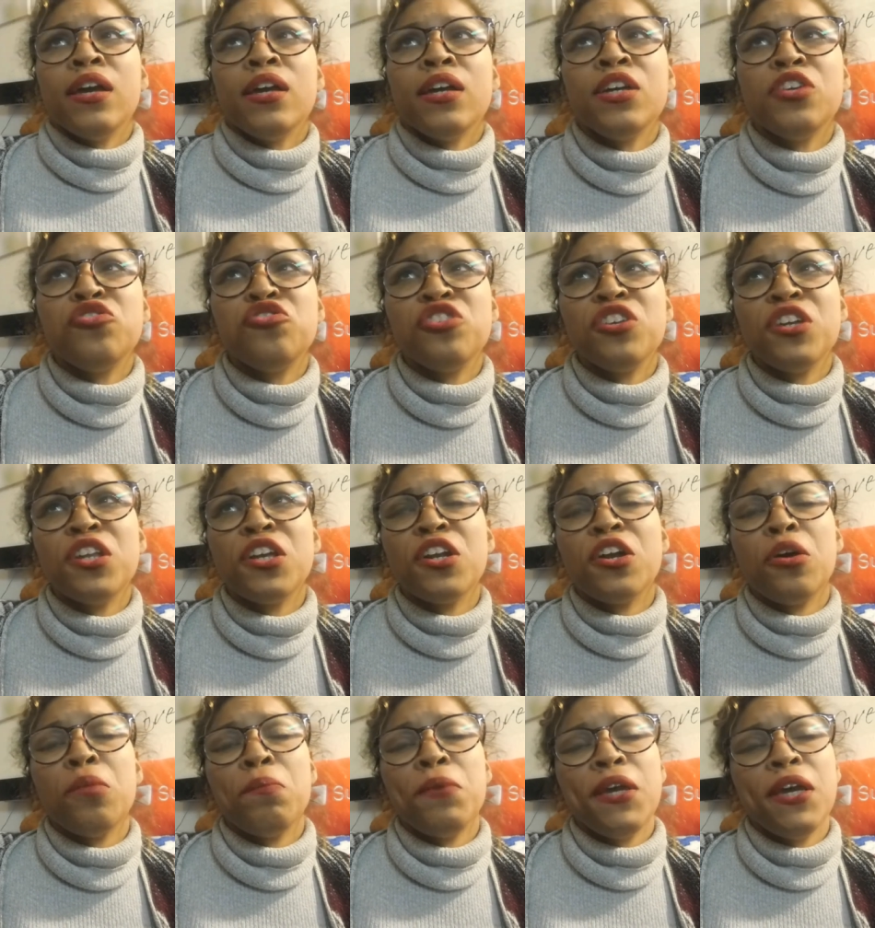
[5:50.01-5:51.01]
He cheated
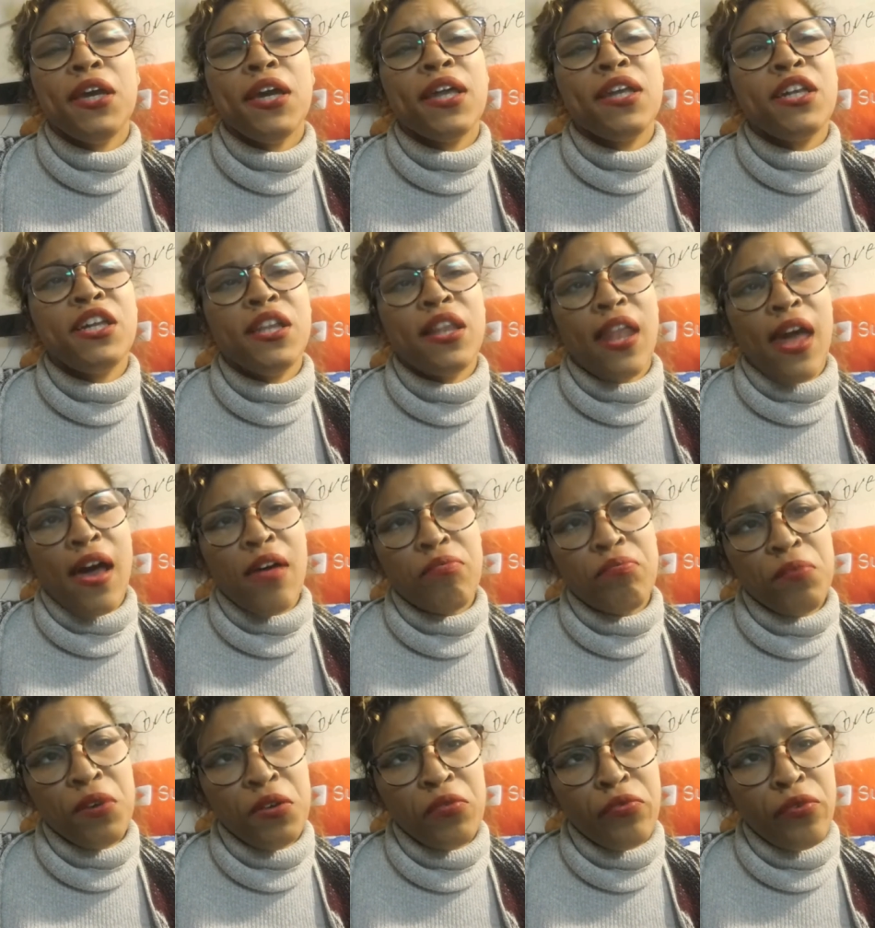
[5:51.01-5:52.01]
on me and he
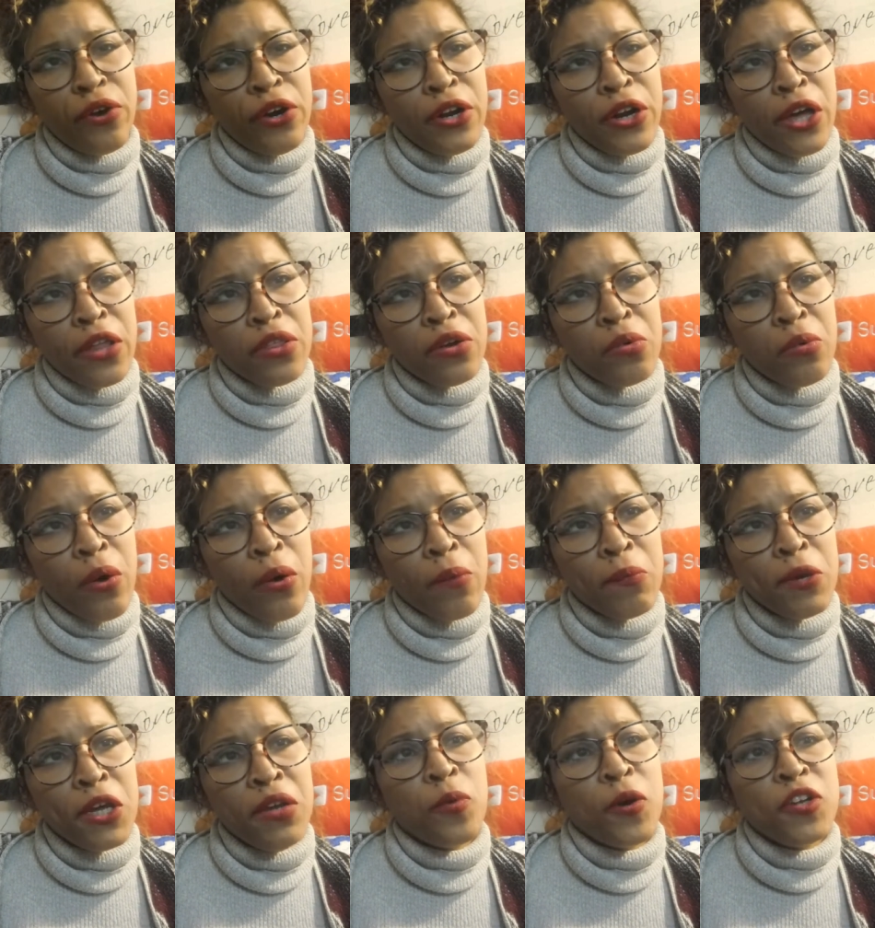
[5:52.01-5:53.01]
left me for another woman,